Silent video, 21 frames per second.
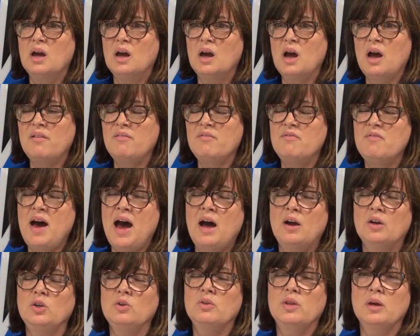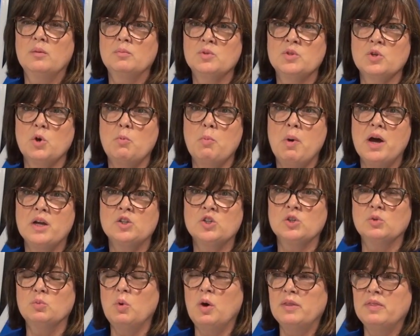I value them so
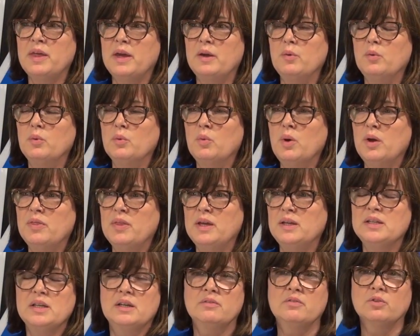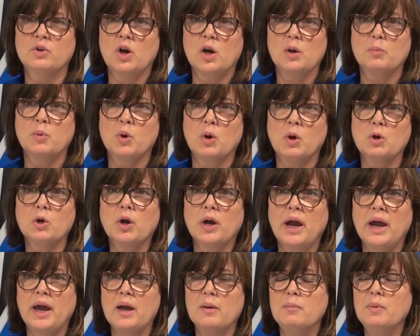much and what they did for our
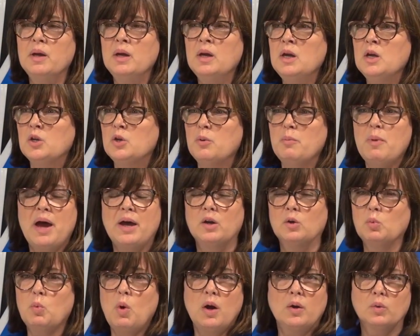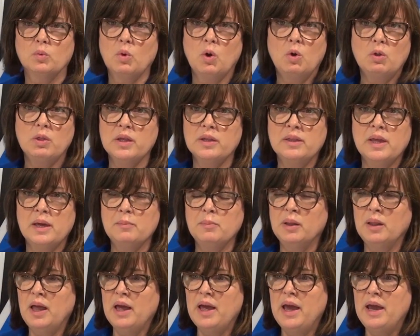program, no matter what role that they
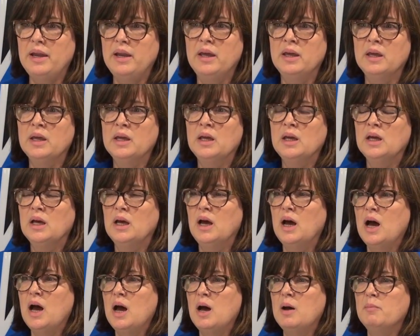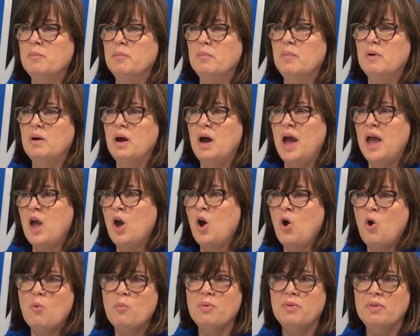played. I
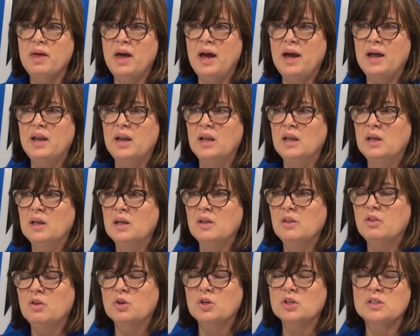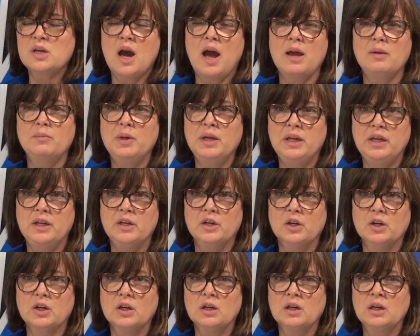hope that their time
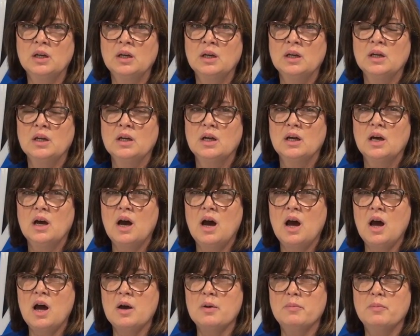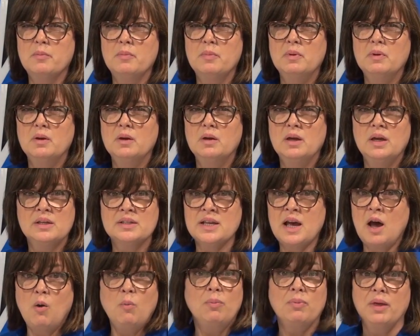here has
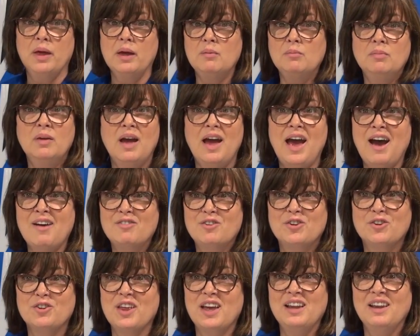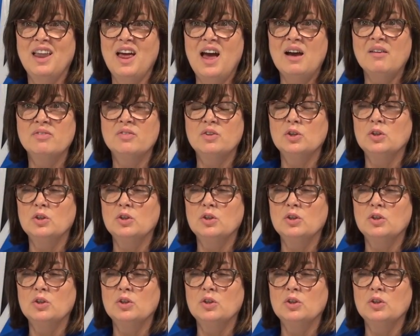helped them after they left.